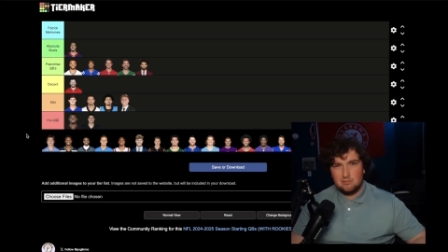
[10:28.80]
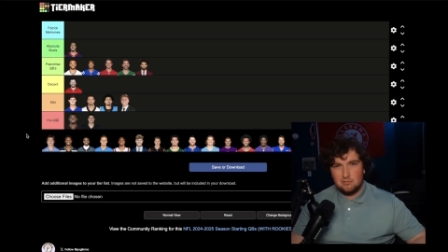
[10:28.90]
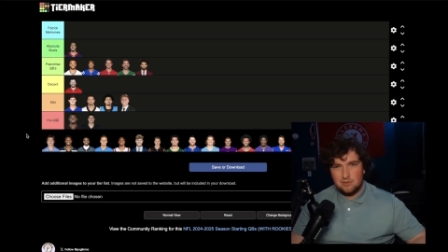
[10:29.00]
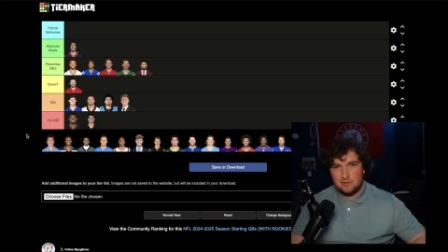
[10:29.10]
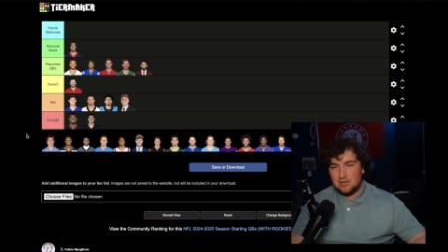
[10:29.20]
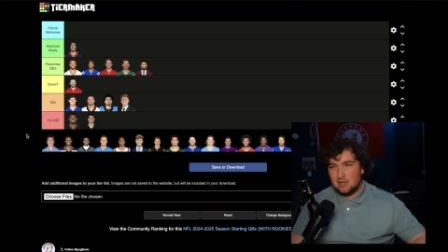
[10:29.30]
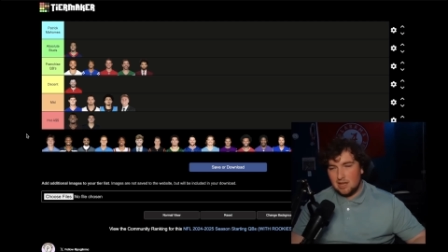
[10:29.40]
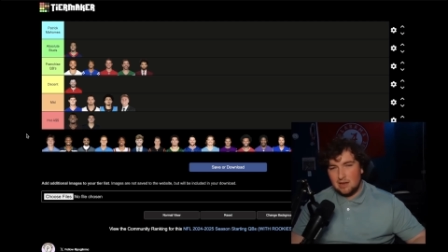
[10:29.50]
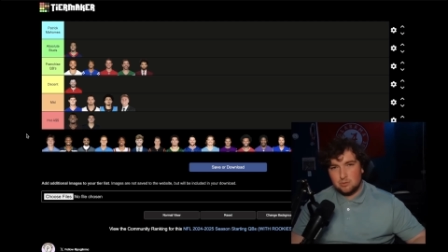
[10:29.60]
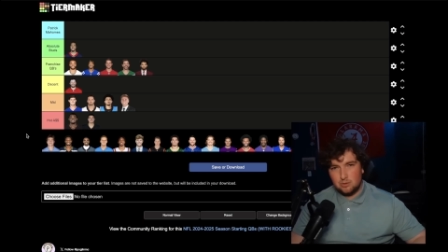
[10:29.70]
15
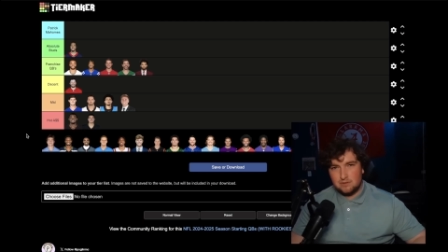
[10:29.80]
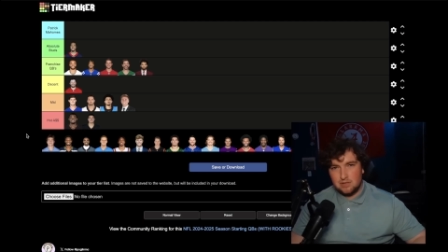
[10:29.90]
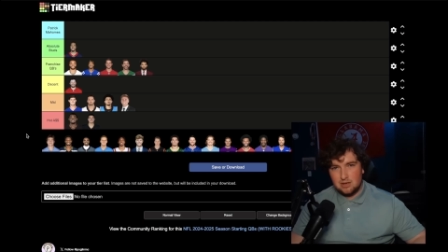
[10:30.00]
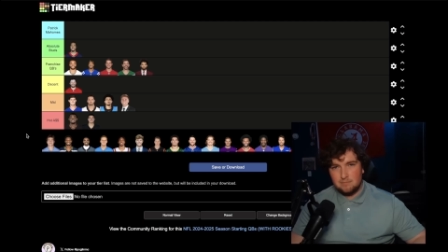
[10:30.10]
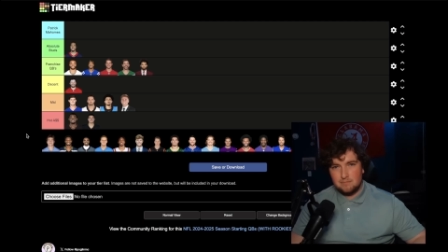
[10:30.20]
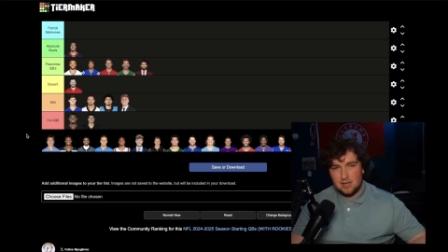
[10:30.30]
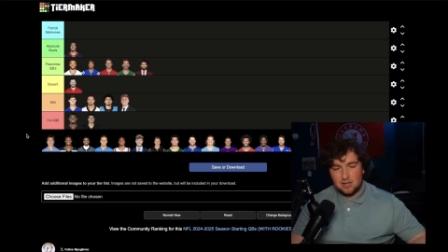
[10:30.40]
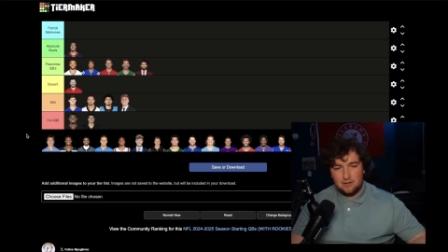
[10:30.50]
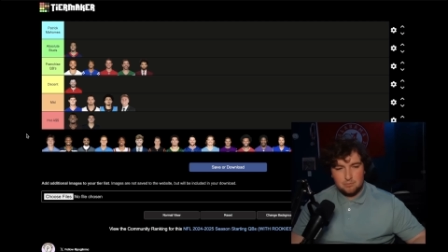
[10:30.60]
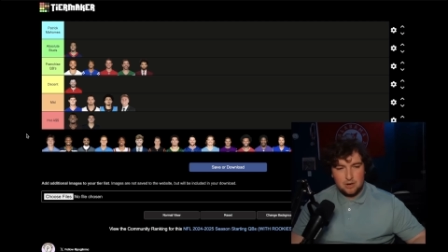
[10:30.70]
games we've seen him in a
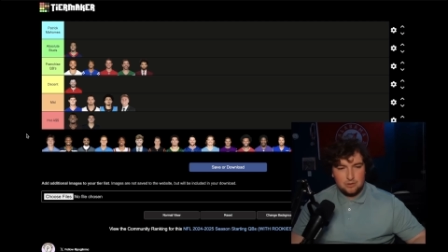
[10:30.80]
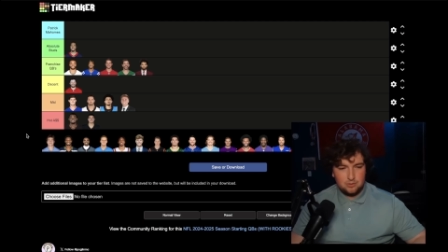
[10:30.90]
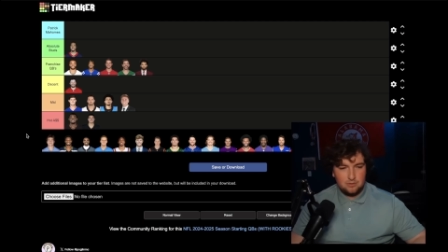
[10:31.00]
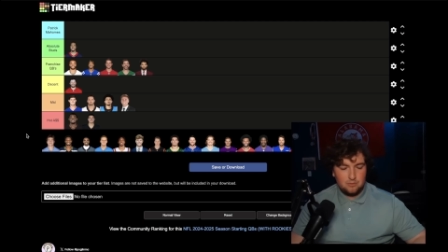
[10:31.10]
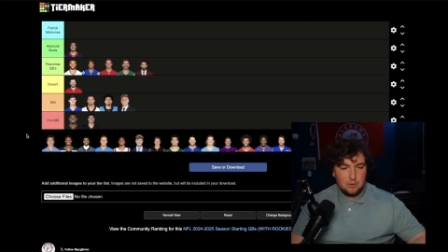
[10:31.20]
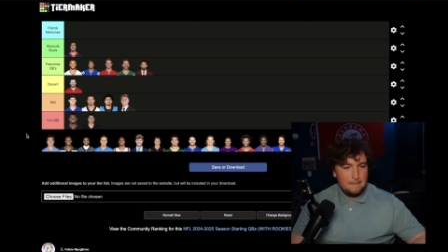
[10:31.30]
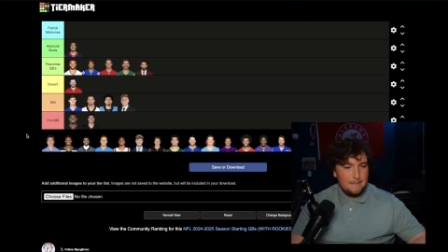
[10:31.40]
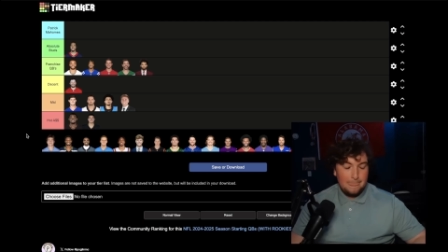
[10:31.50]
Cleveland Browns uniform.